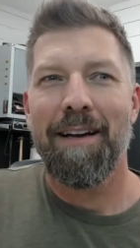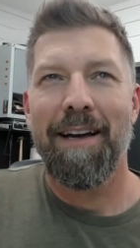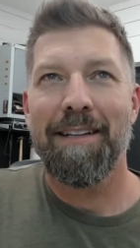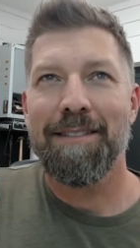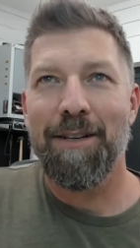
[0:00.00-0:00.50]

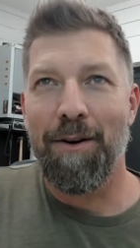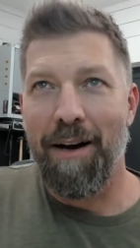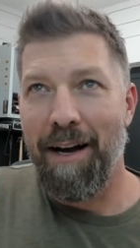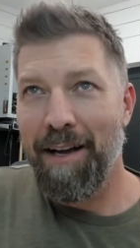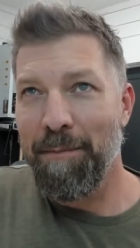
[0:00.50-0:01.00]
And so
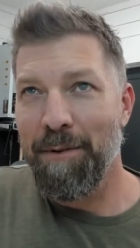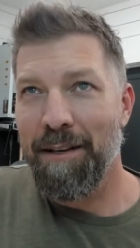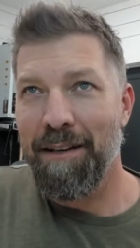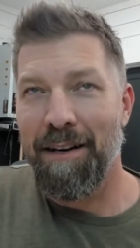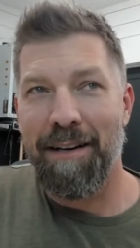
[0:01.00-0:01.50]
I am
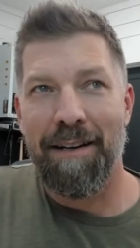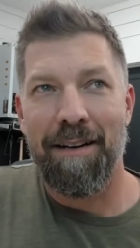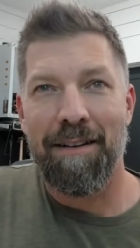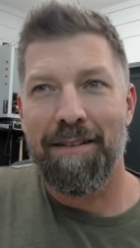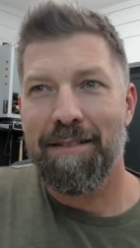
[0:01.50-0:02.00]
looking on
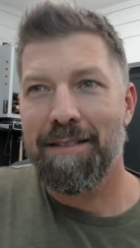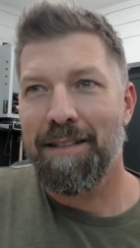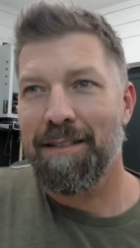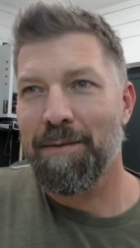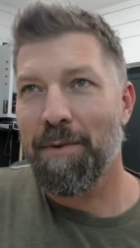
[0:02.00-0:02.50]
here,
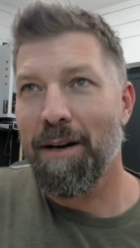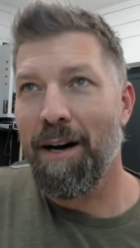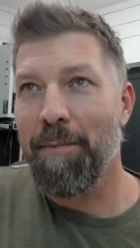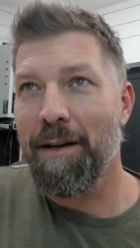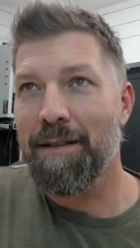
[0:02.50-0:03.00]
seeing some
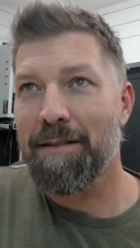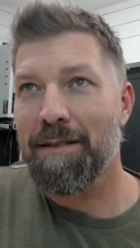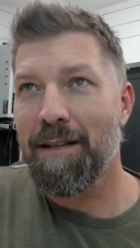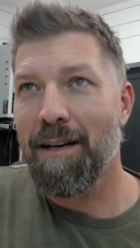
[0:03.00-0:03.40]
comments.